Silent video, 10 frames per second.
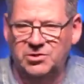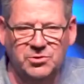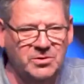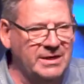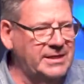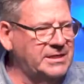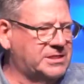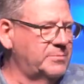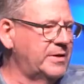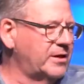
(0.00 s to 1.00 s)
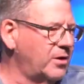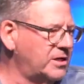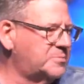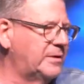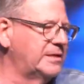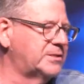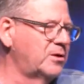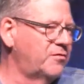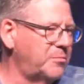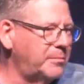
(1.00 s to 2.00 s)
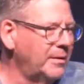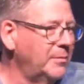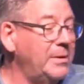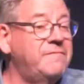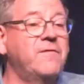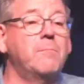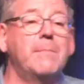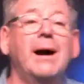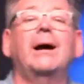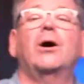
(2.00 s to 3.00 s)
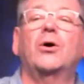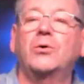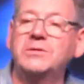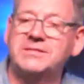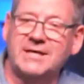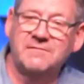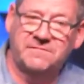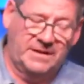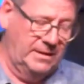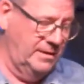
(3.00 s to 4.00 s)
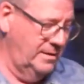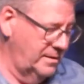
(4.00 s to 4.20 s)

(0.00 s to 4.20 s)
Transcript: to the leadership that God has placed over me for my own safety.